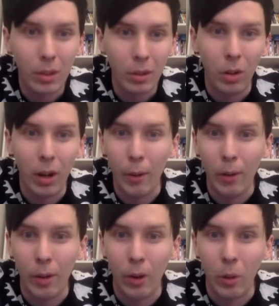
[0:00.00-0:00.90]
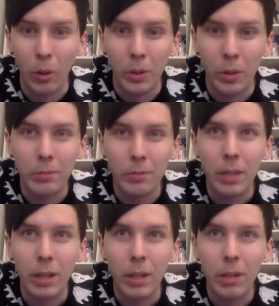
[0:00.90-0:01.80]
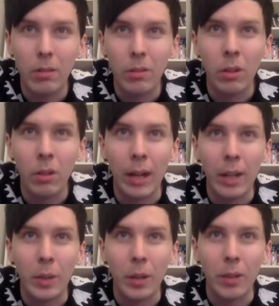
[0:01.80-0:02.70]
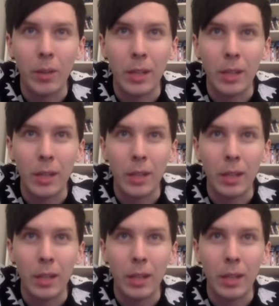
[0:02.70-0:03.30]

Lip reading: Or however old. 4, 8, 12, 16.